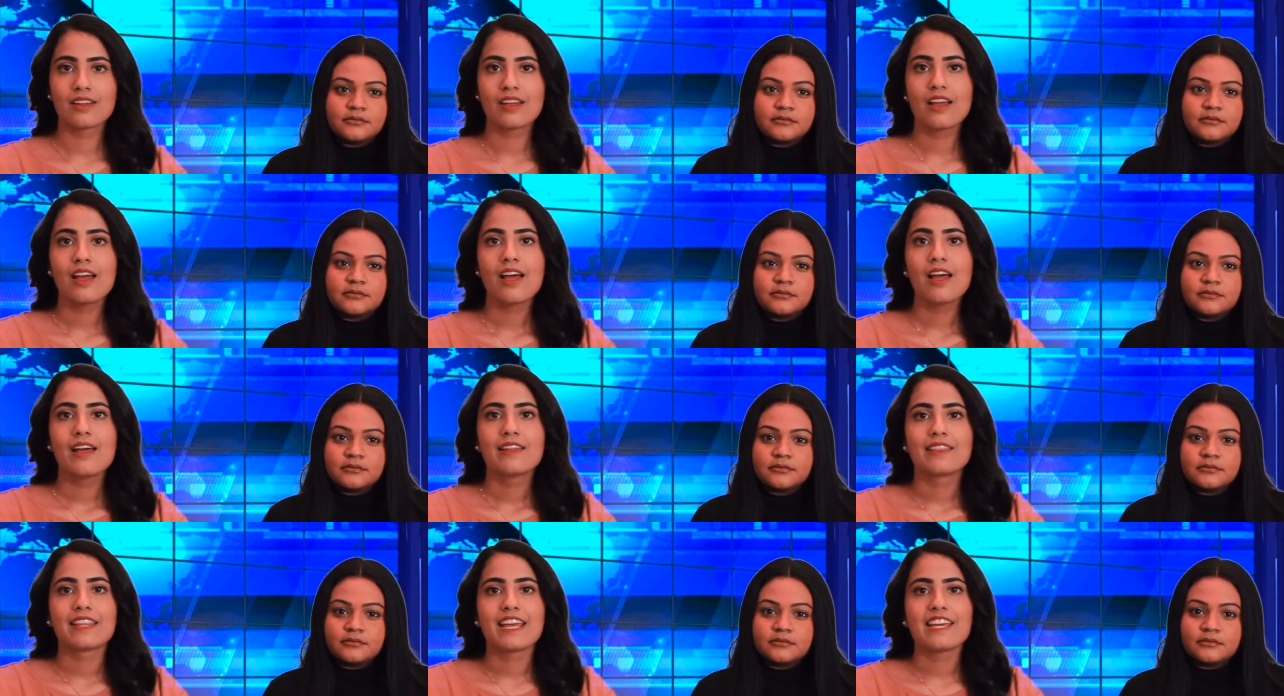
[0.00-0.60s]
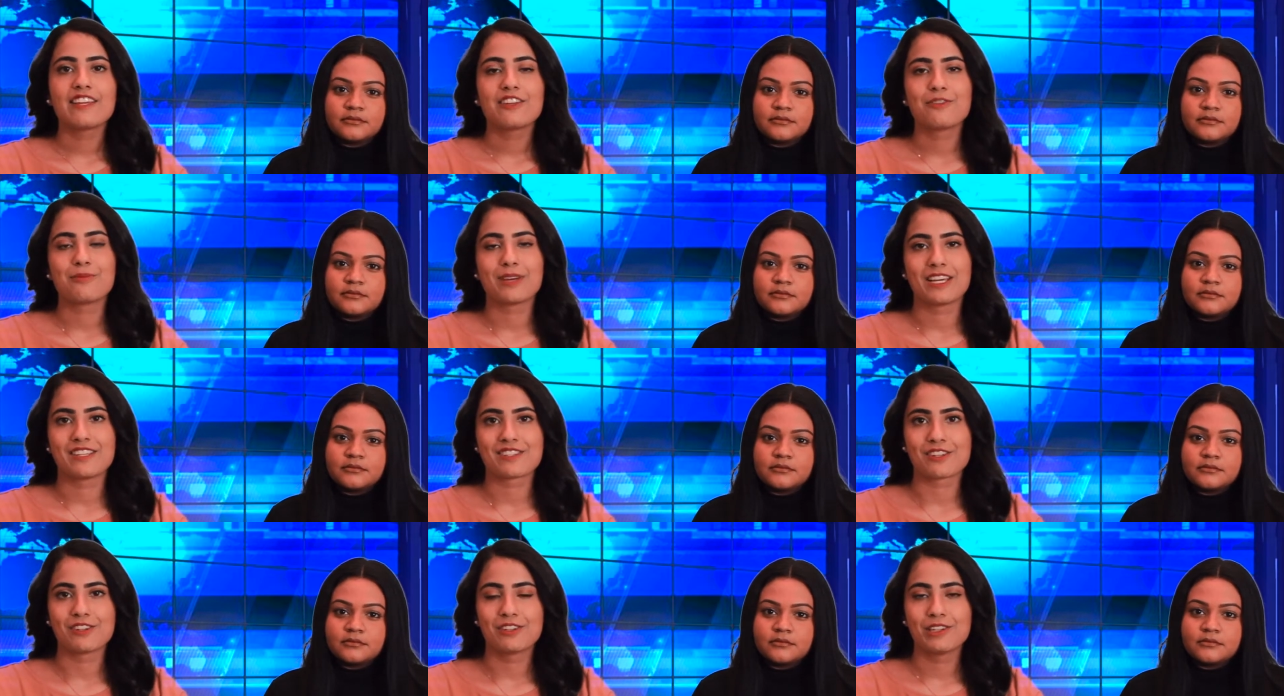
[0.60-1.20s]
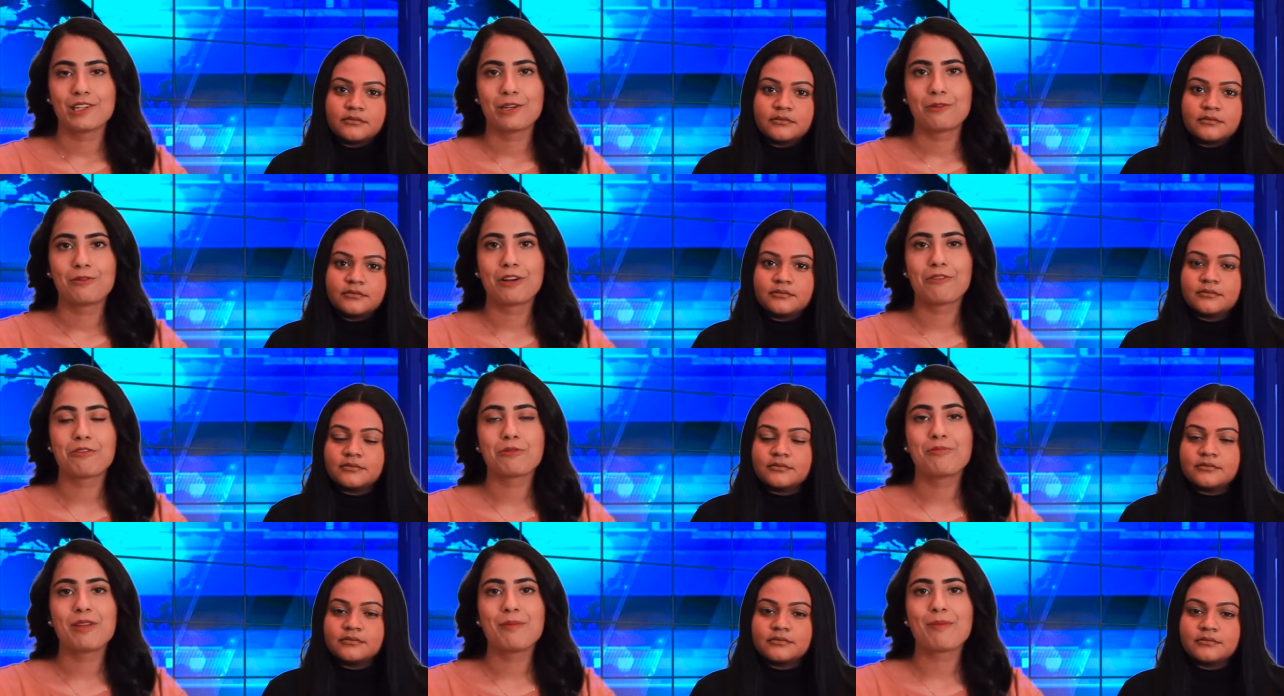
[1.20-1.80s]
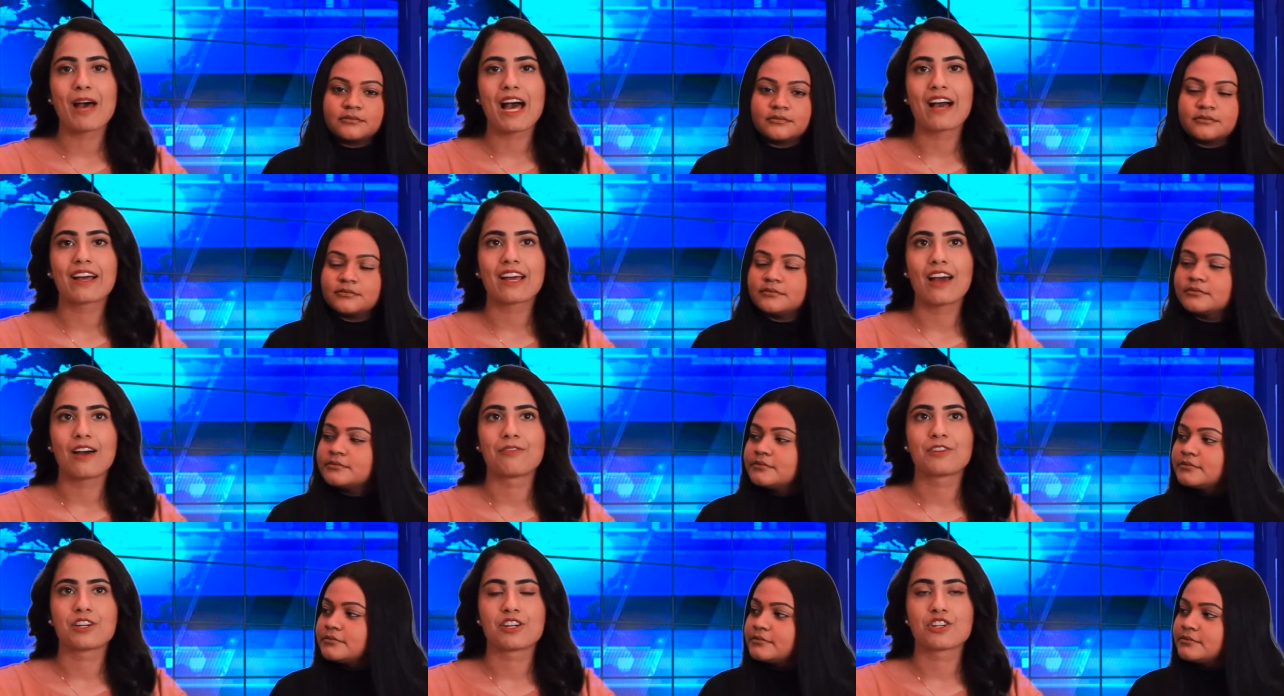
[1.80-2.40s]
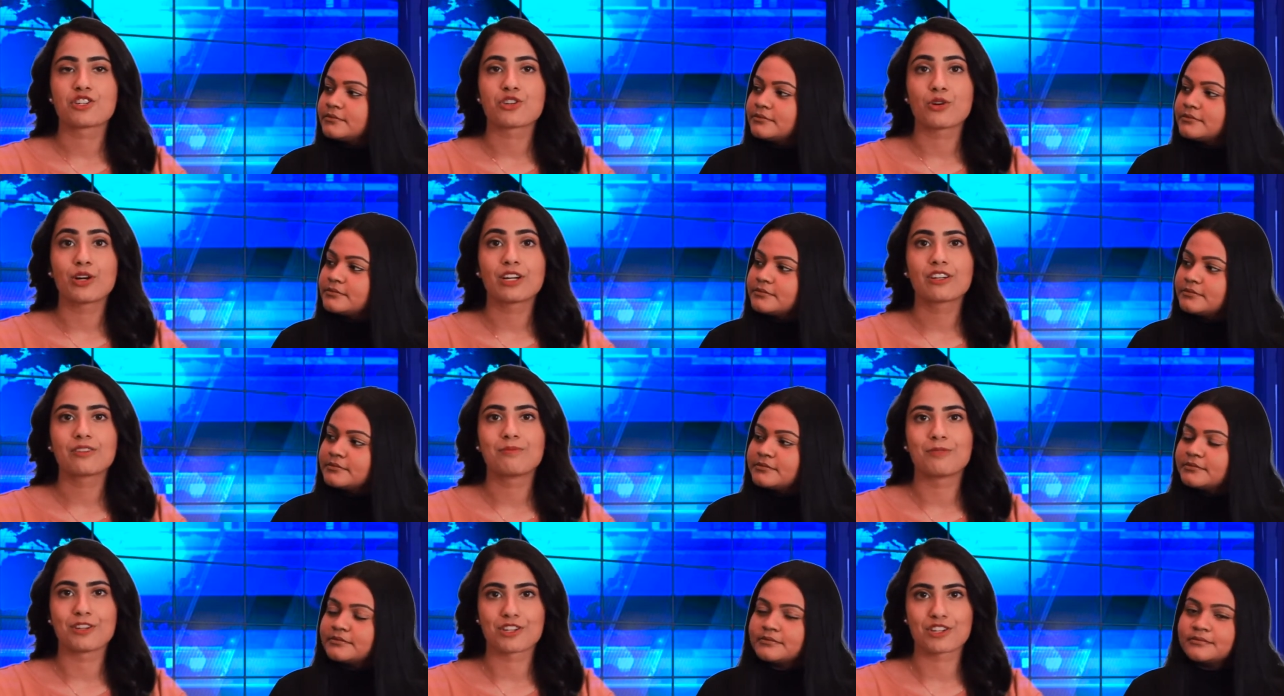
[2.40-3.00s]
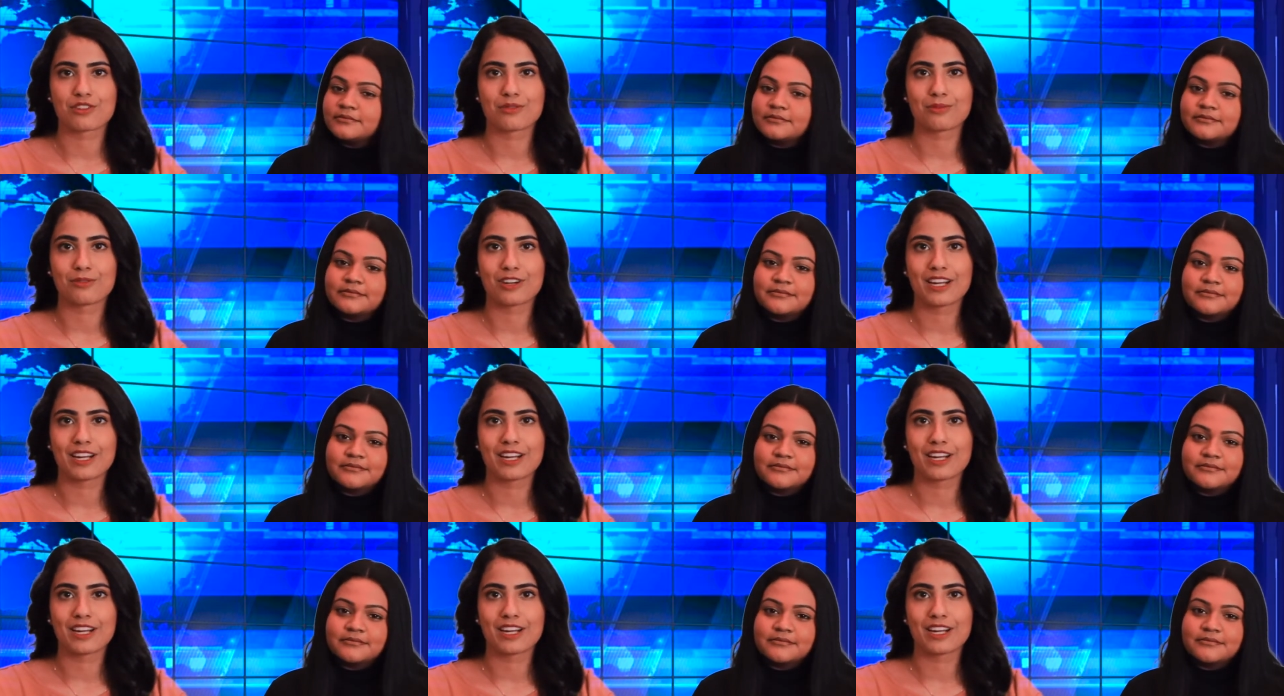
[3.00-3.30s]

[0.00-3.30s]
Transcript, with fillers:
Speaker 1: Thank you, Basil. We will be back after a short commercial break.